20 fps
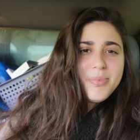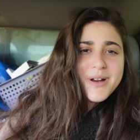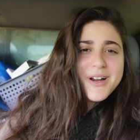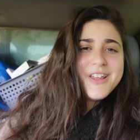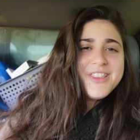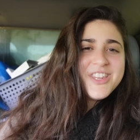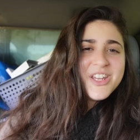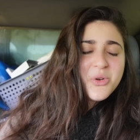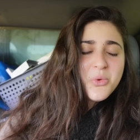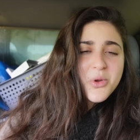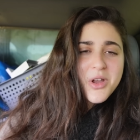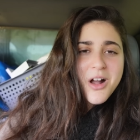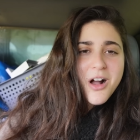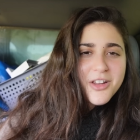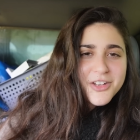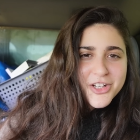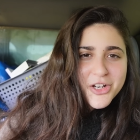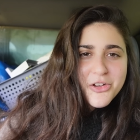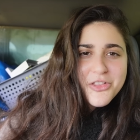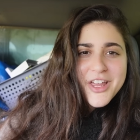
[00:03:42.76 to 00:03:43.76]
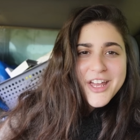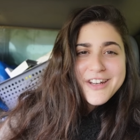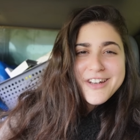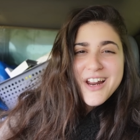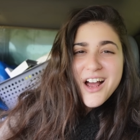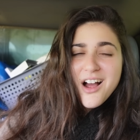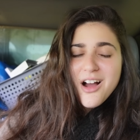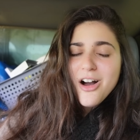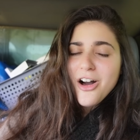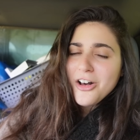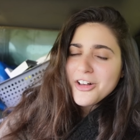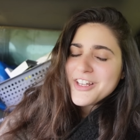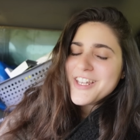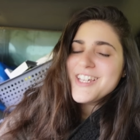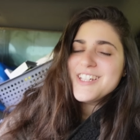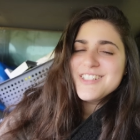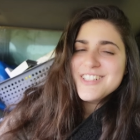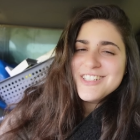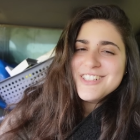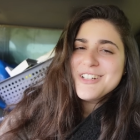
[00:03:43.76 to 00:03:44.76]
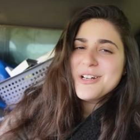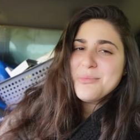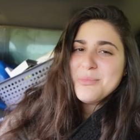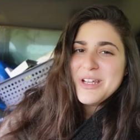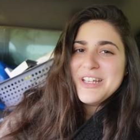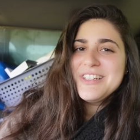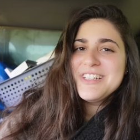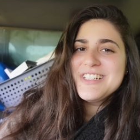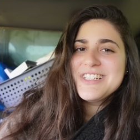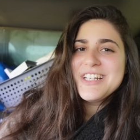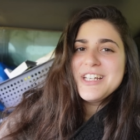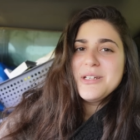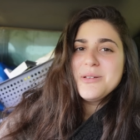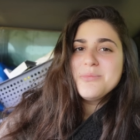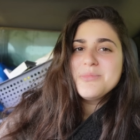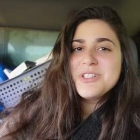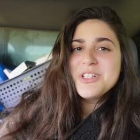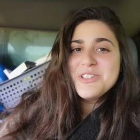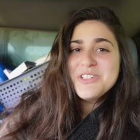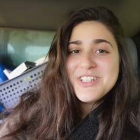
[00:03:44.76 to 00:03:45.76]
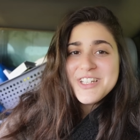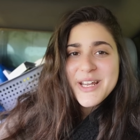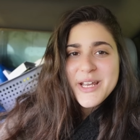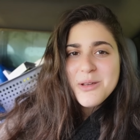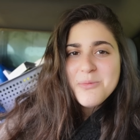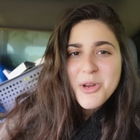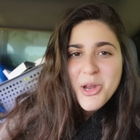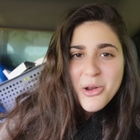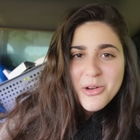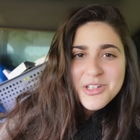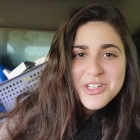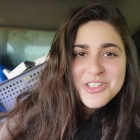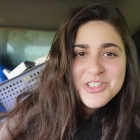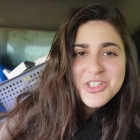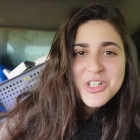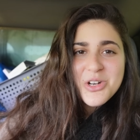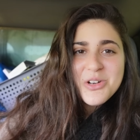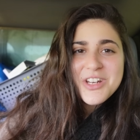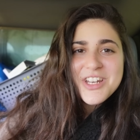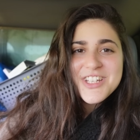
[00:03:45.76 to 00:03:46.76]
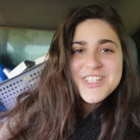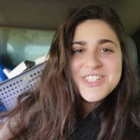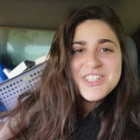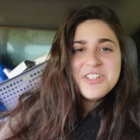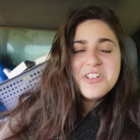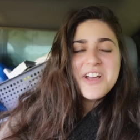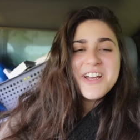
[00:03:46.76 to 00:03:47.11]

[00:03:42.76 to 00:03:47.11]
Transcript: But I think we all know that not all cases are made the same. So today I'm going to showcase to you